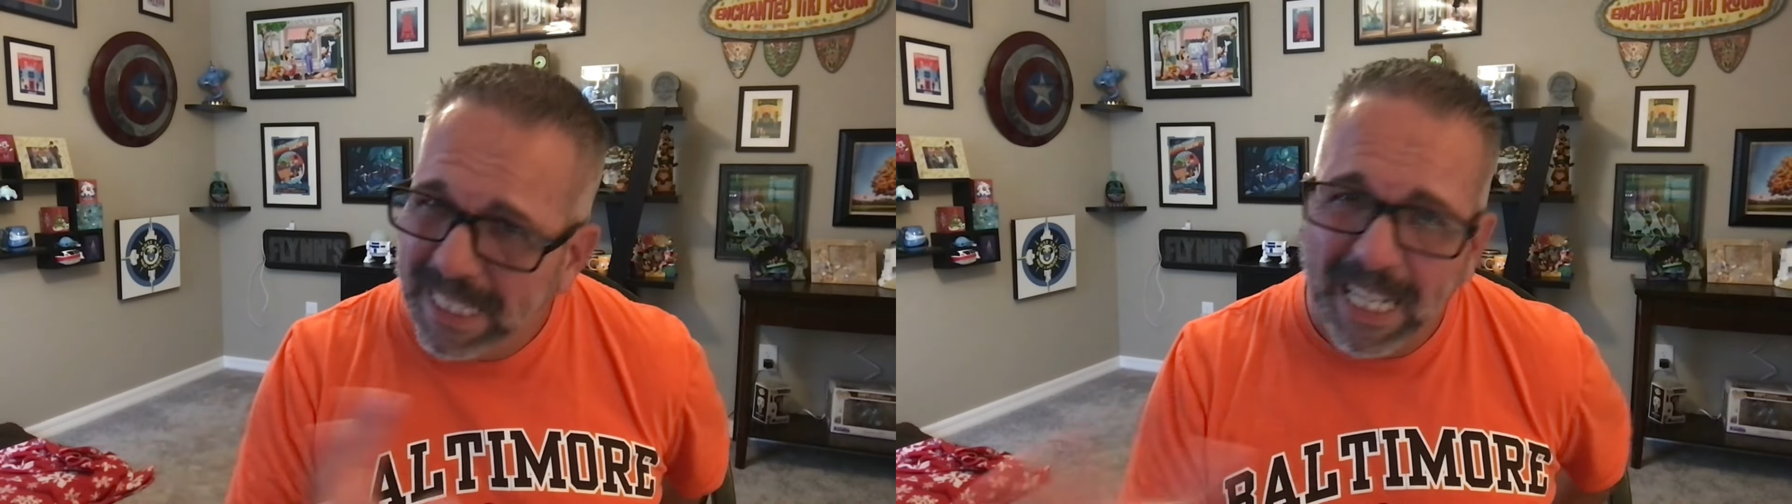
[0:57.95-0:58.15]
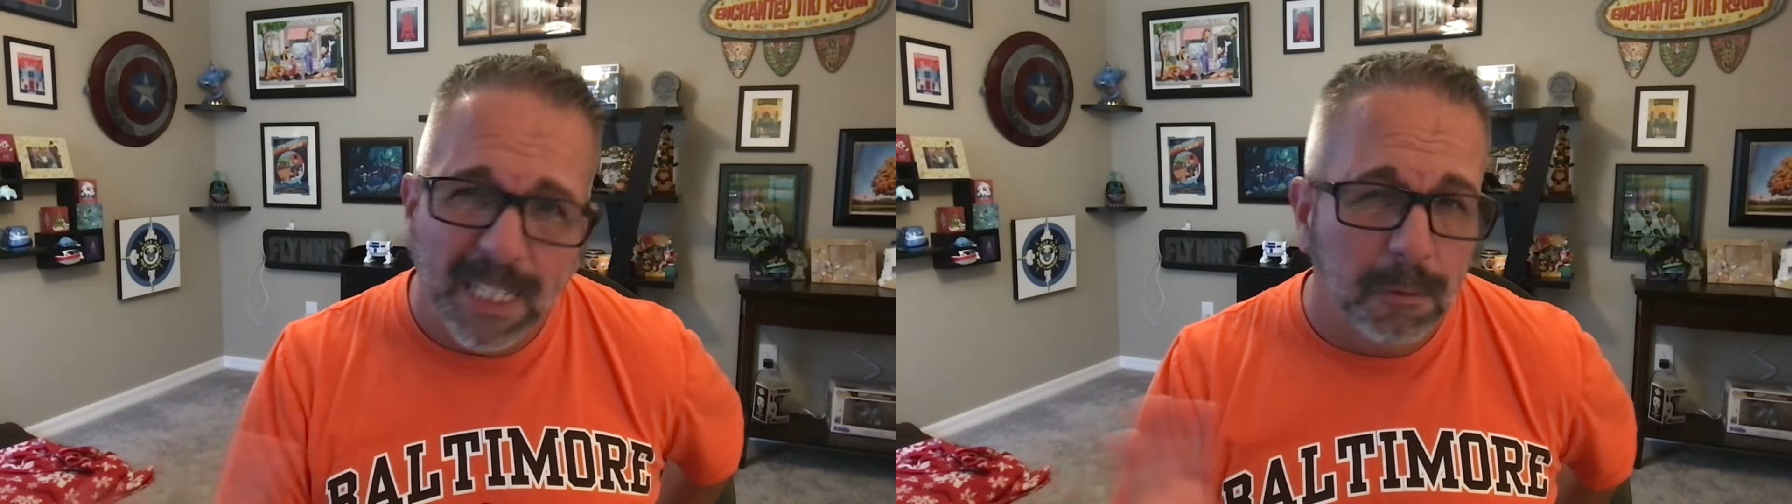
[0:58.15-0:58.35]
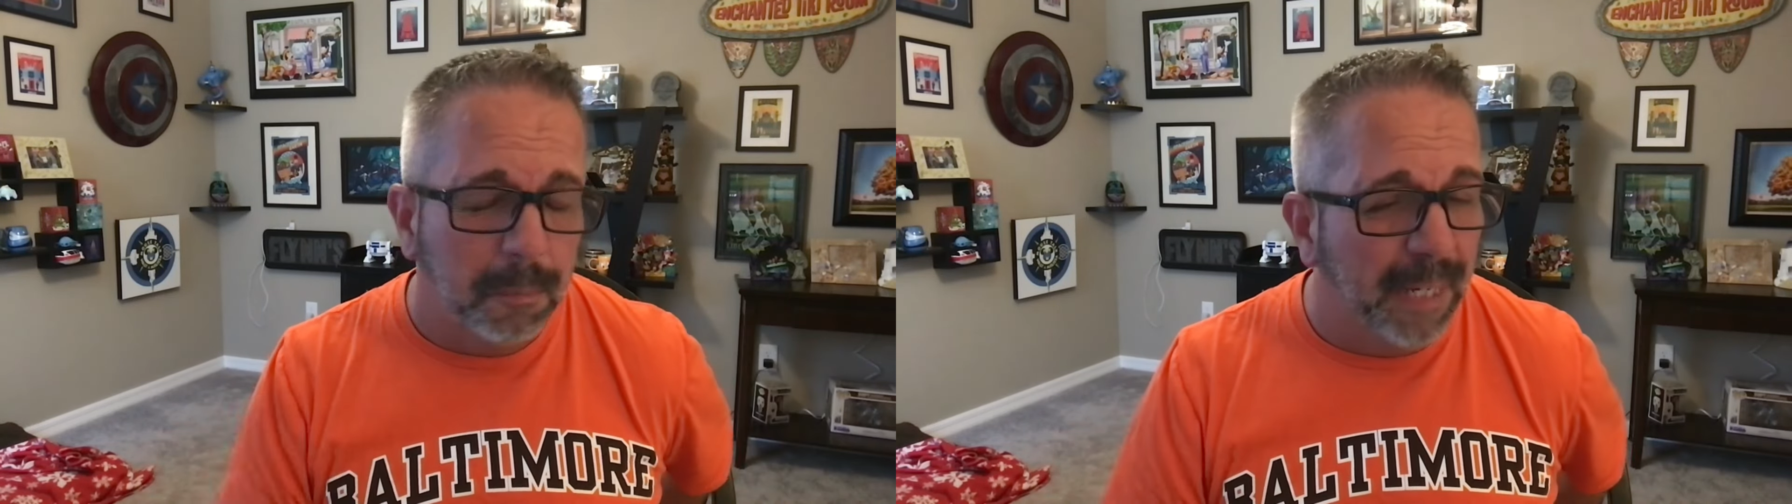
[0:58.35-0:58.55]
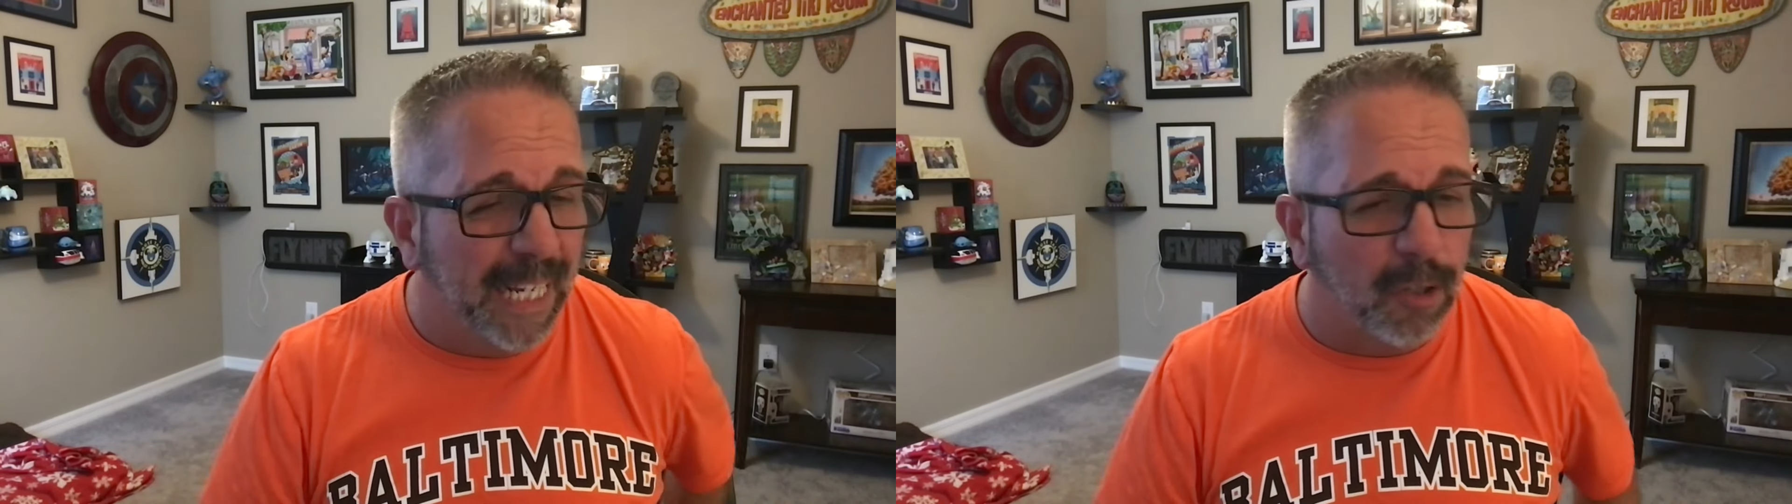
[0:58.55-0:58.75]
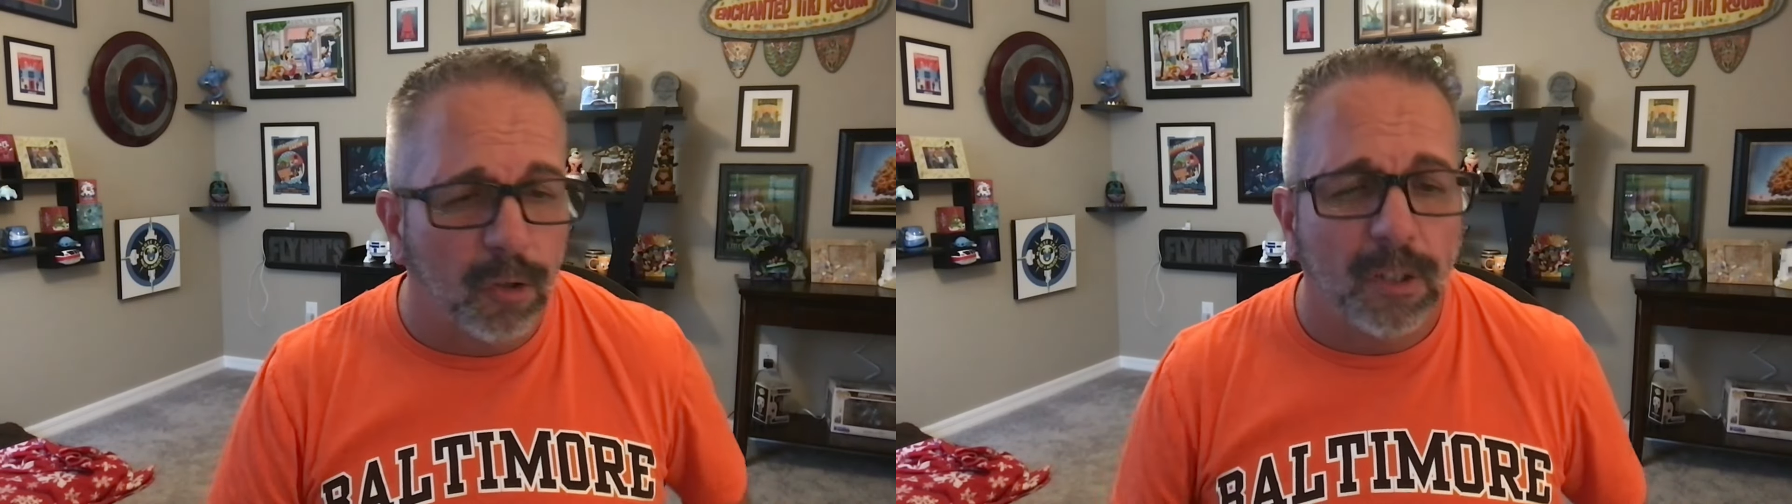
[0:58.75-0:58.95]
down. He was
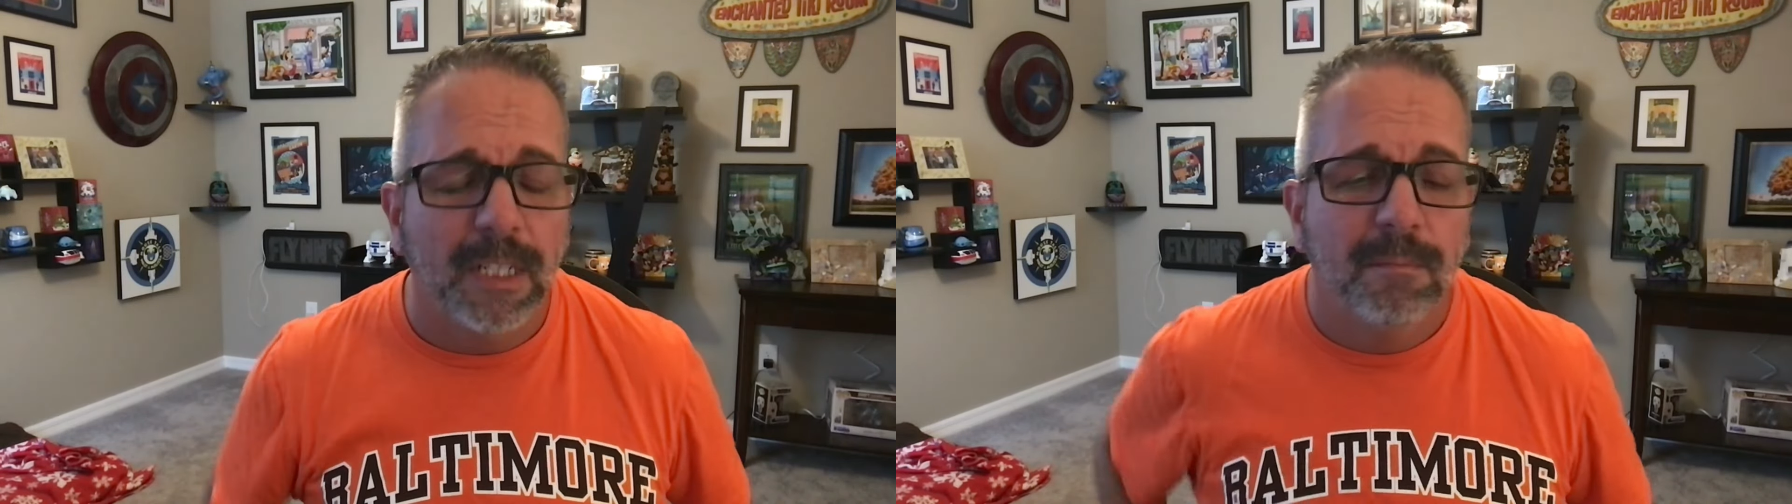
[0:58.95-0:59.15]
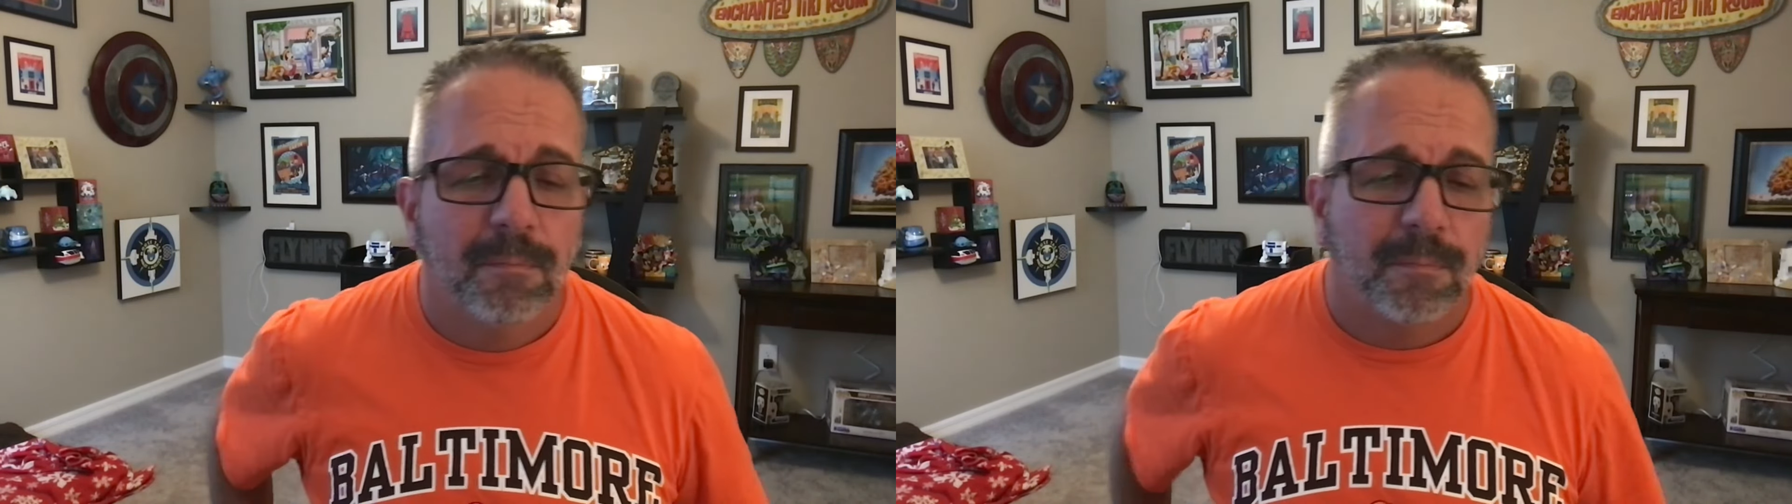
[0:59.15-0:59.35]
bad early.